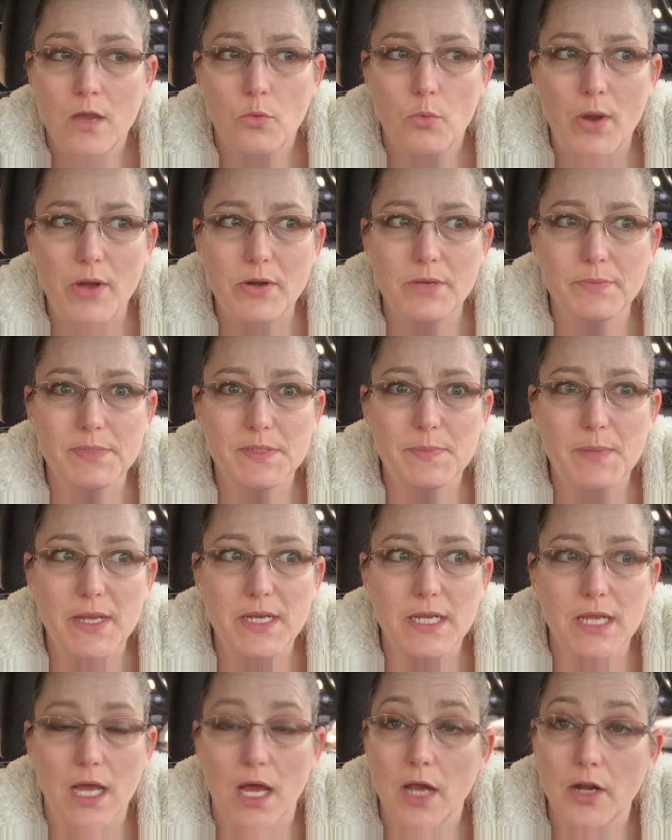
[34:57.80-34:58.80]
Wound up
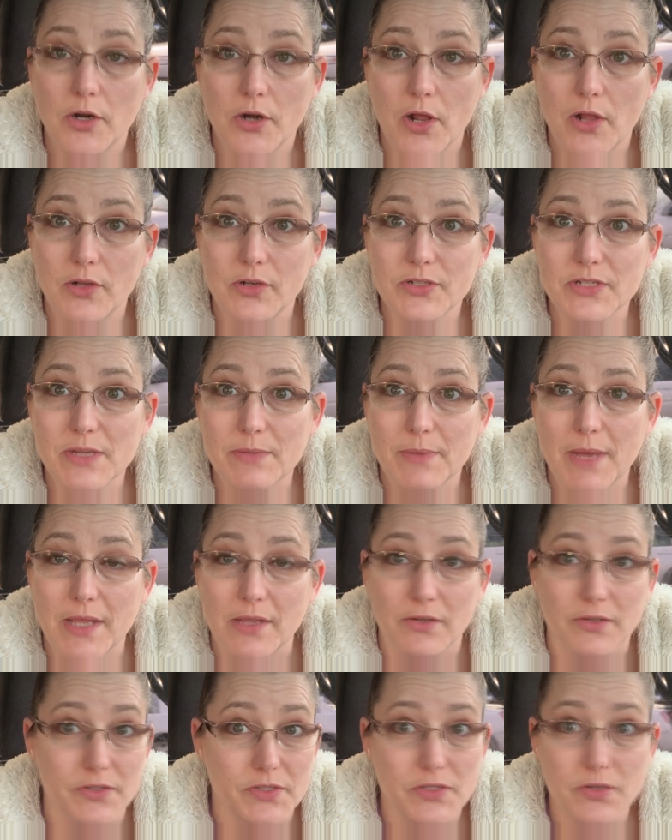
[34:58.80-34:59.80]
spending $100 at
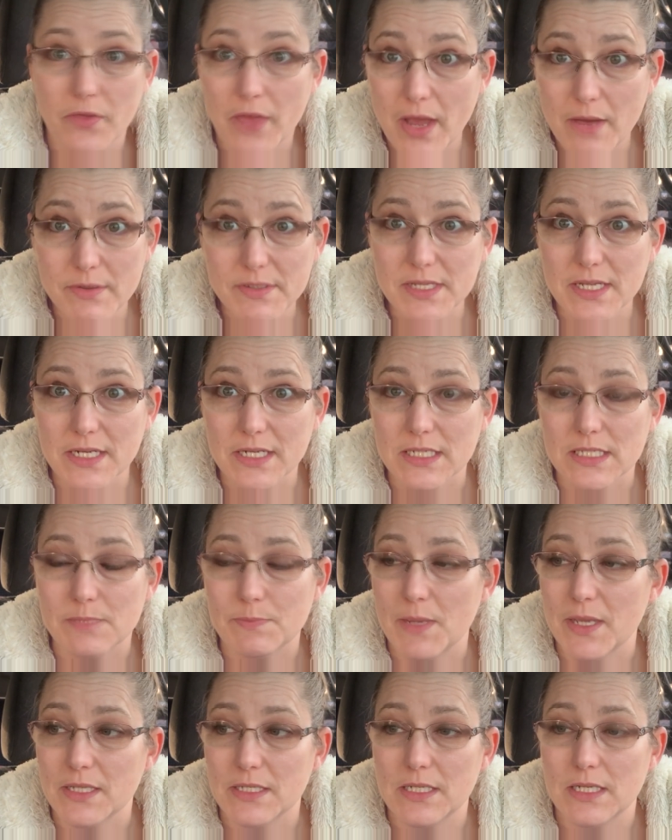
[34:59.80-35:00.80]
Michael's. So that was
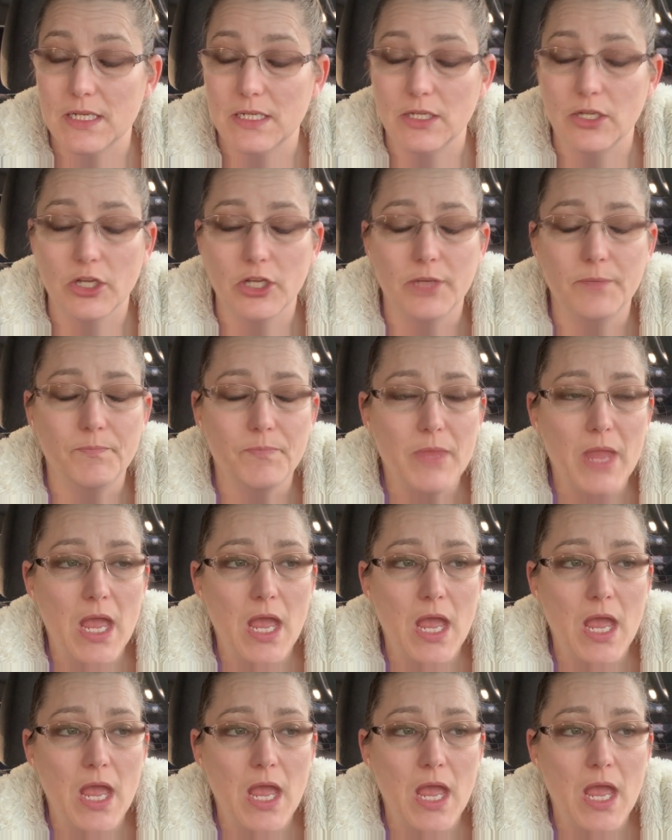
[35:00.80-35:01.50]
unexpected and good.